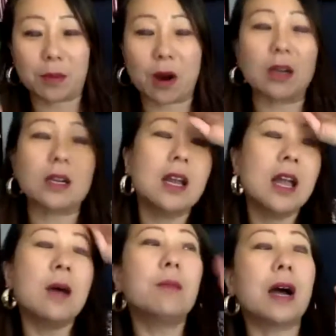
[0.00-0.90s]
park.
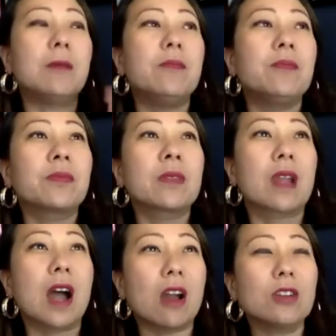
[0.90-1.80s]
But
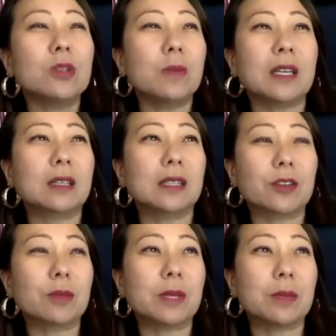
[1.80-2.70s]
I also make it clear to
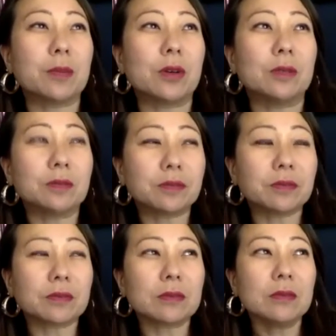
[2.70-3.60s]
people
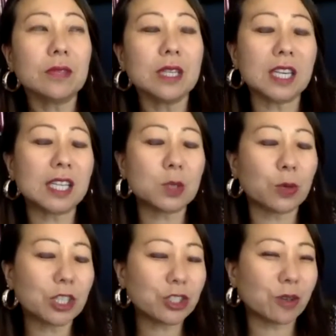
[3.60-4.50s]
to
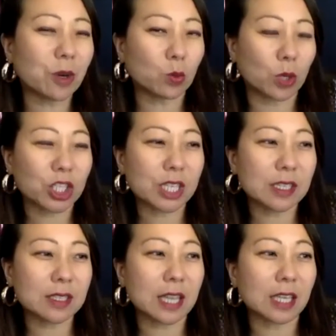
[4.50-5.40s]
express your own
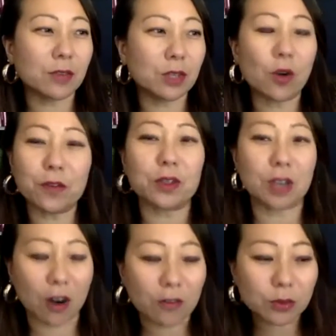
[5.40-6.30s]
wishes. And if you don't feel
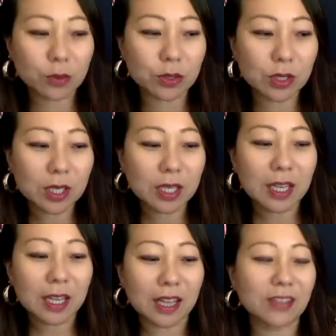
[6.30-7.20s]
comfortable,
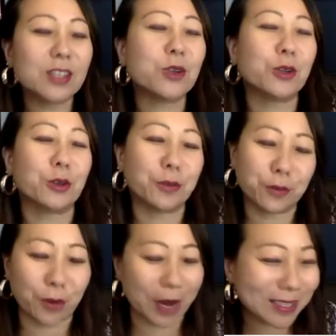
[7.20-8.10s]
and these are your
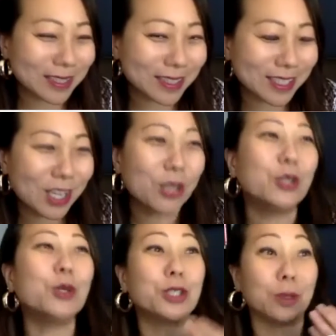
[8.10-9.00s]
friends,
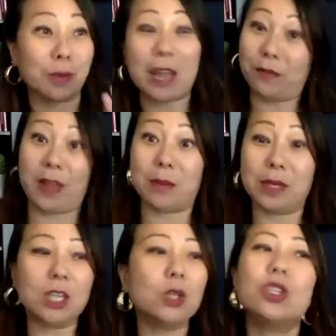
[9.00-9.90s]
you should, and family,
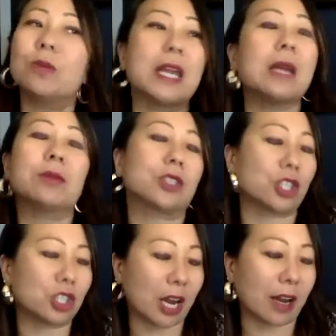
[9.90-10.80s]
you should be able to
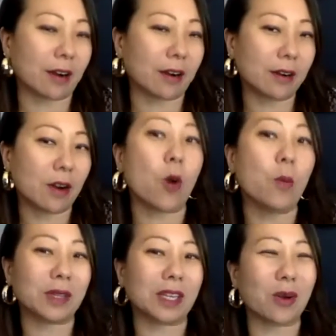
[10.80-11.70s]
share
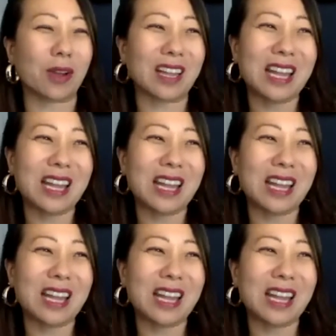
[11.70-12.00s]
openly, going,